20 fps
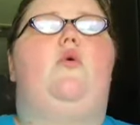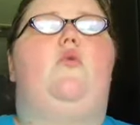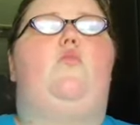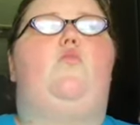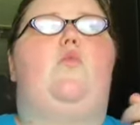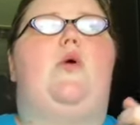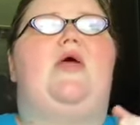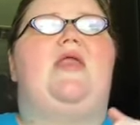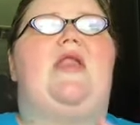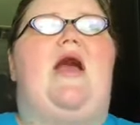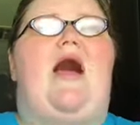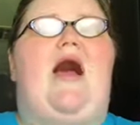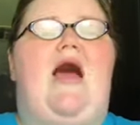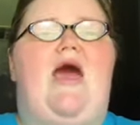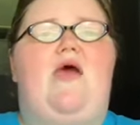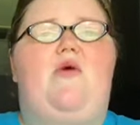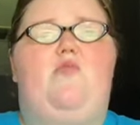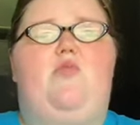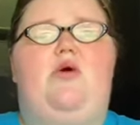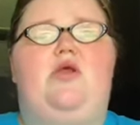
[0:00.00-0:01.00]
when
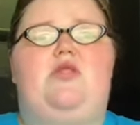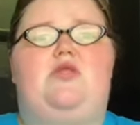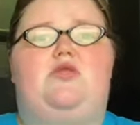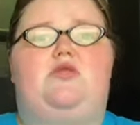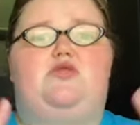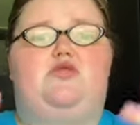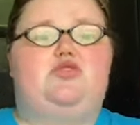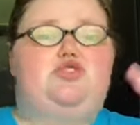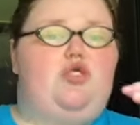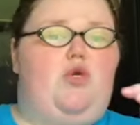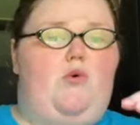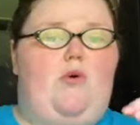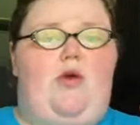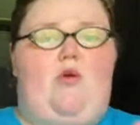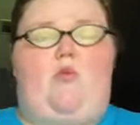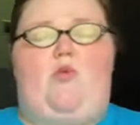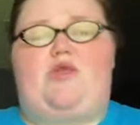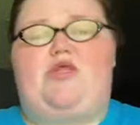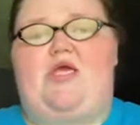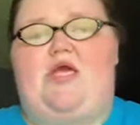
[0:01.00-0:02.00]
I would do
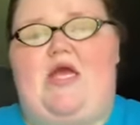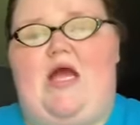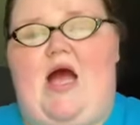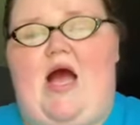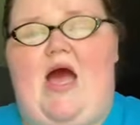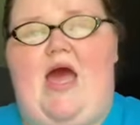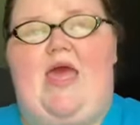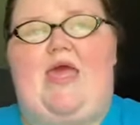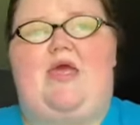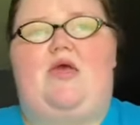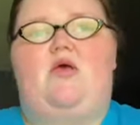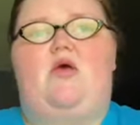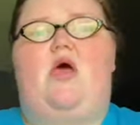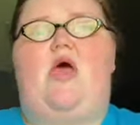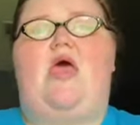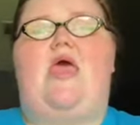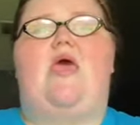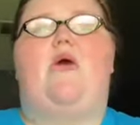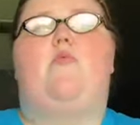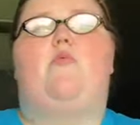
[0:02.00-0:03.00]
it with a guy,
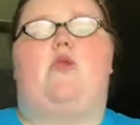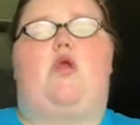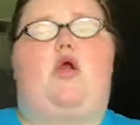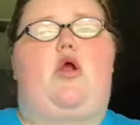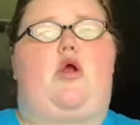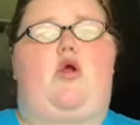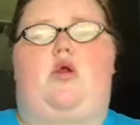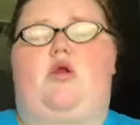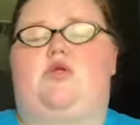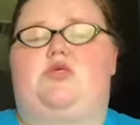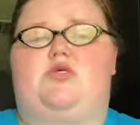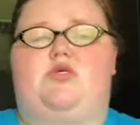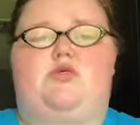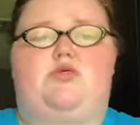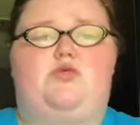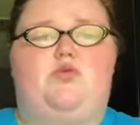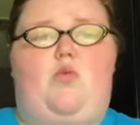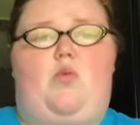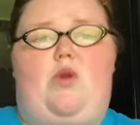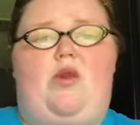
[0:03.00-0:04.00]
it would hurt
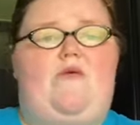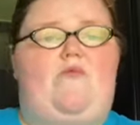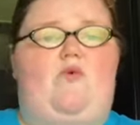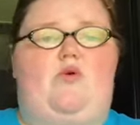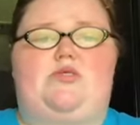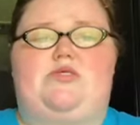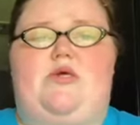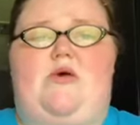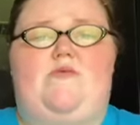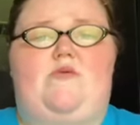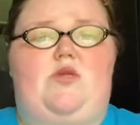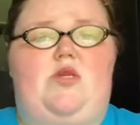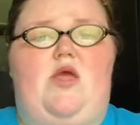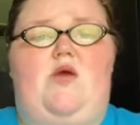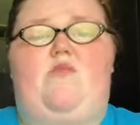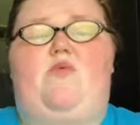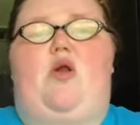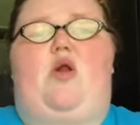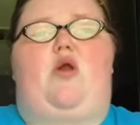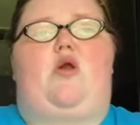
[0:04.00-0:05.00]
24/7.
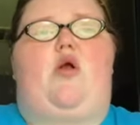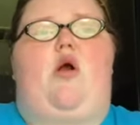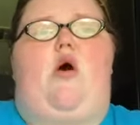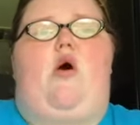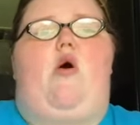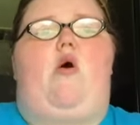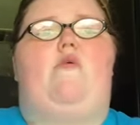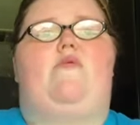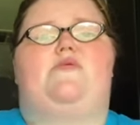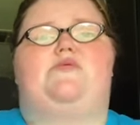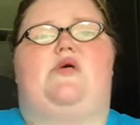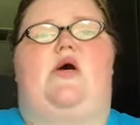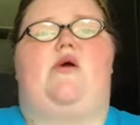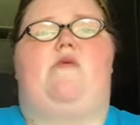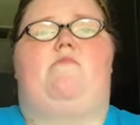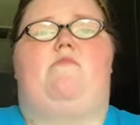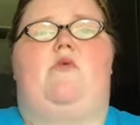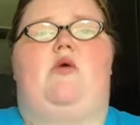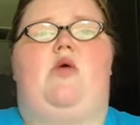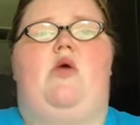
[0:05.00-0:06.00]
It would hurt all the
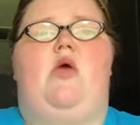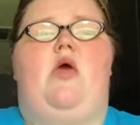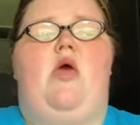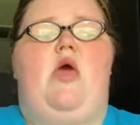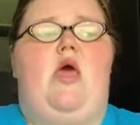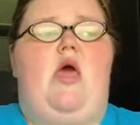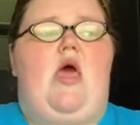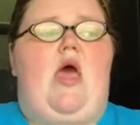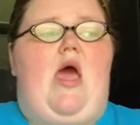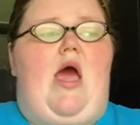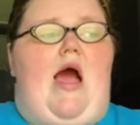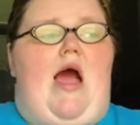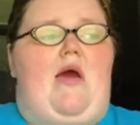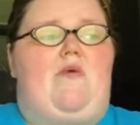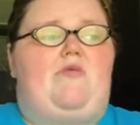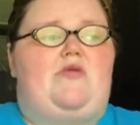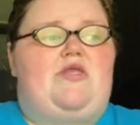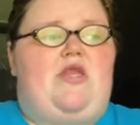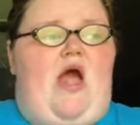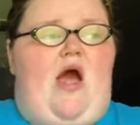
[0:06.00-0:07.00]
time.
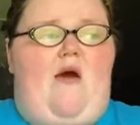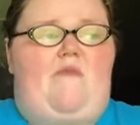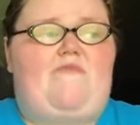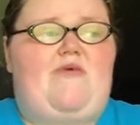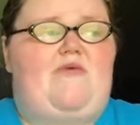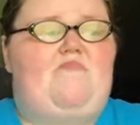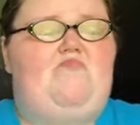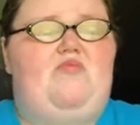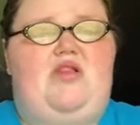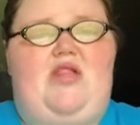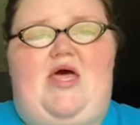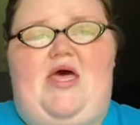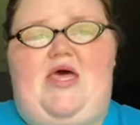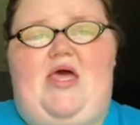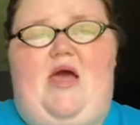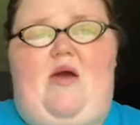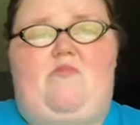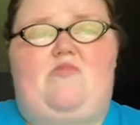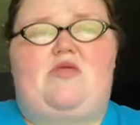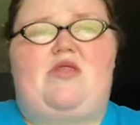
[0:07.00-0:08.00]
I would not be
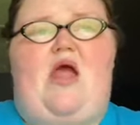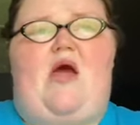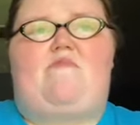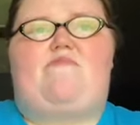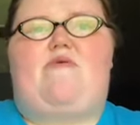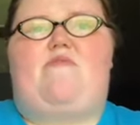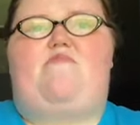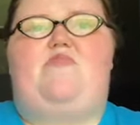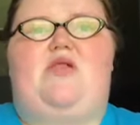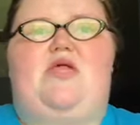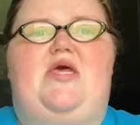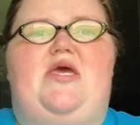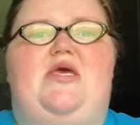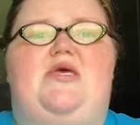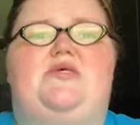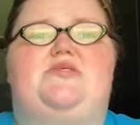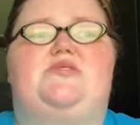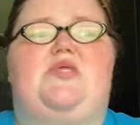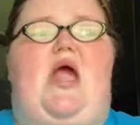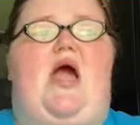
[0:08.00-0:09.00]

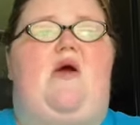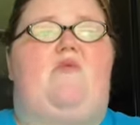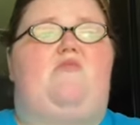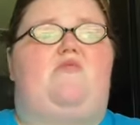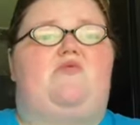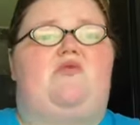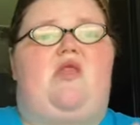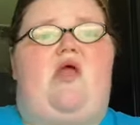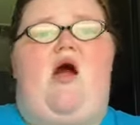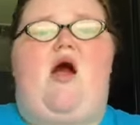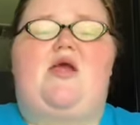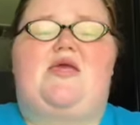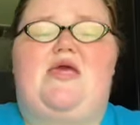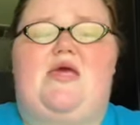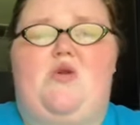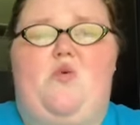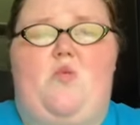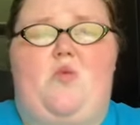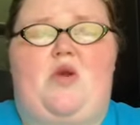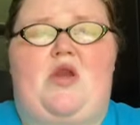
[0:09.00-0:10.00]
pleased. I would not
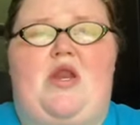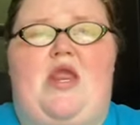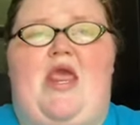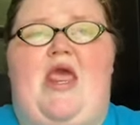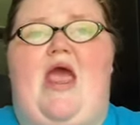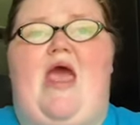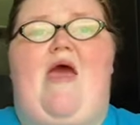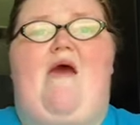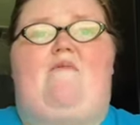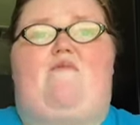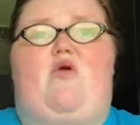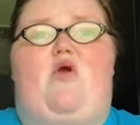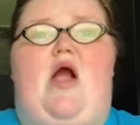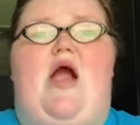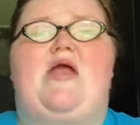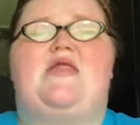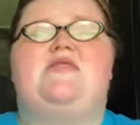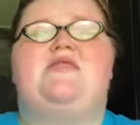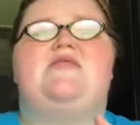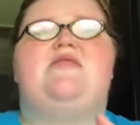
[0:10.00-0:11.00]
get horny ever.
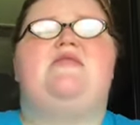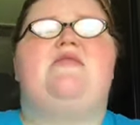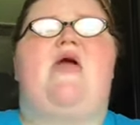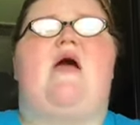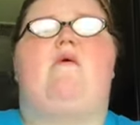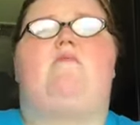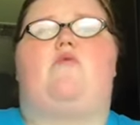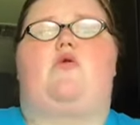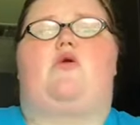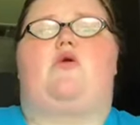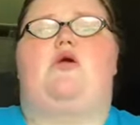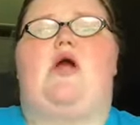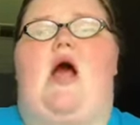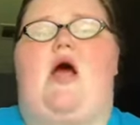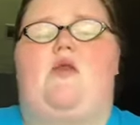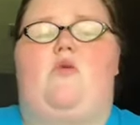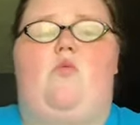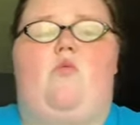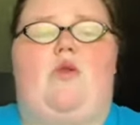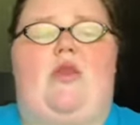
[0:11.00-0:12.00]
I never
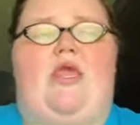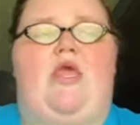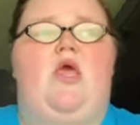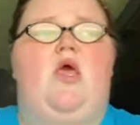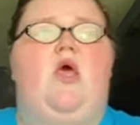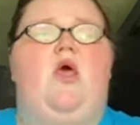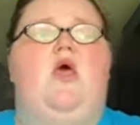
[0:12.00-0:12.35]
got horny.